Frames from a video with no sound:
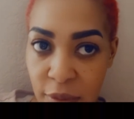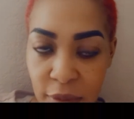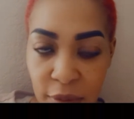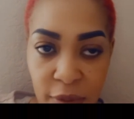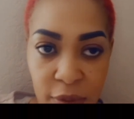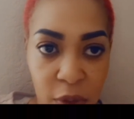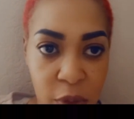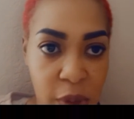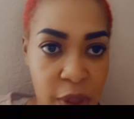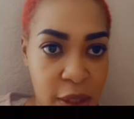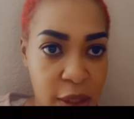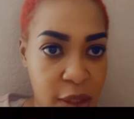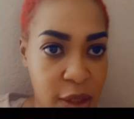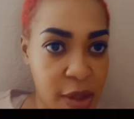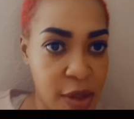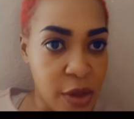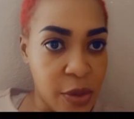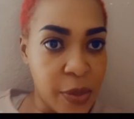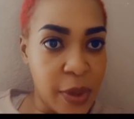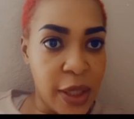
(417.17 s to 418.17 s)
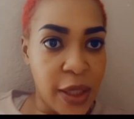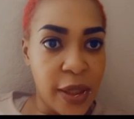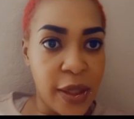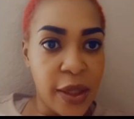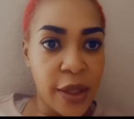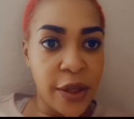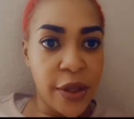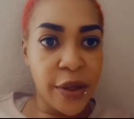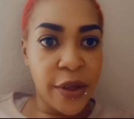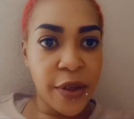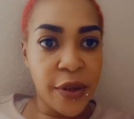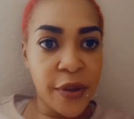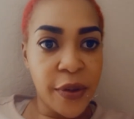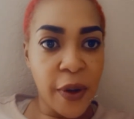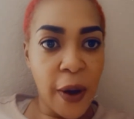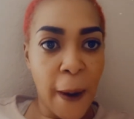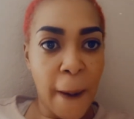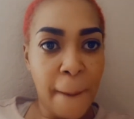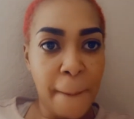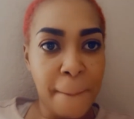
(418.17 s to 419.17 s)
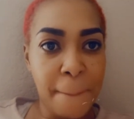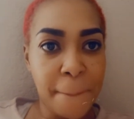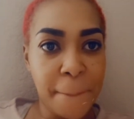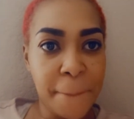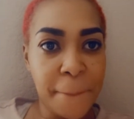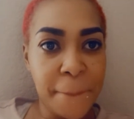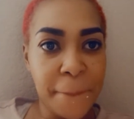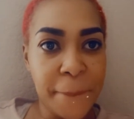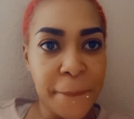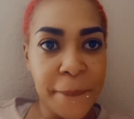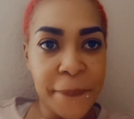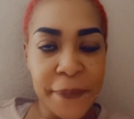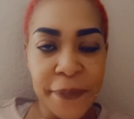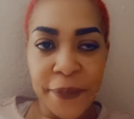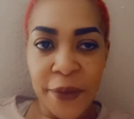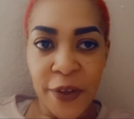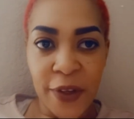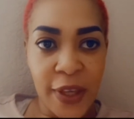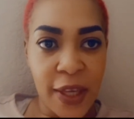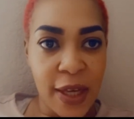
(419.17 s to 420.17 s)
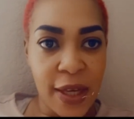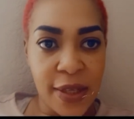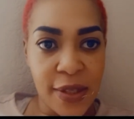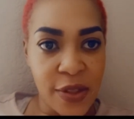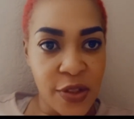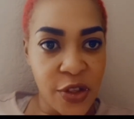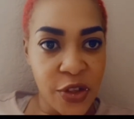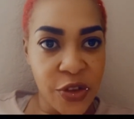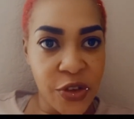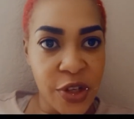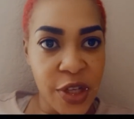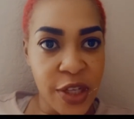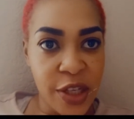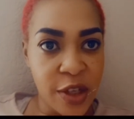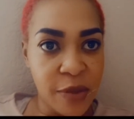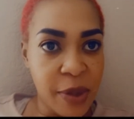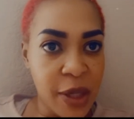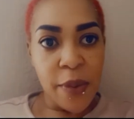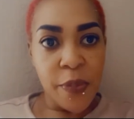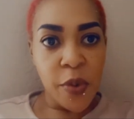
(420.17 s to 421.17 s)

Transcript: doing this to my hair. You can't see no gray hair, but